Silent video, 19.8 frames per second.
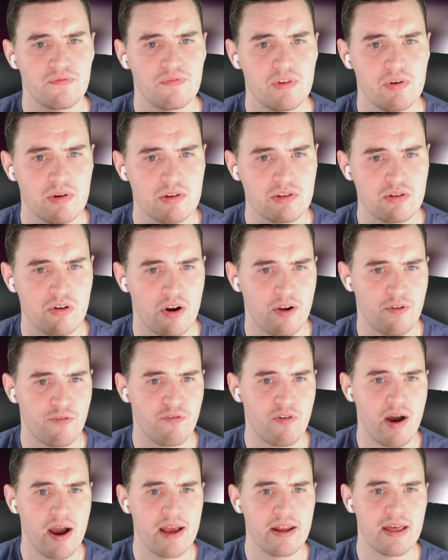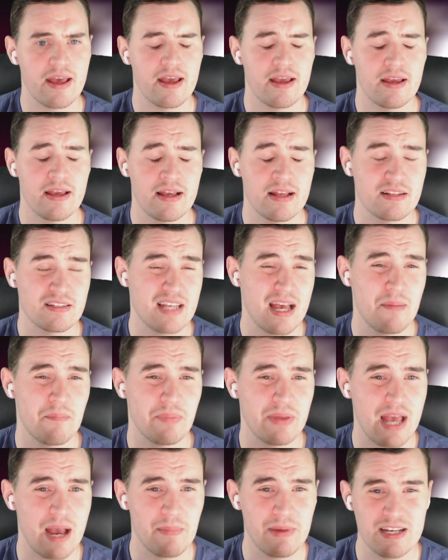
viewers on a Friday at 10 p.m.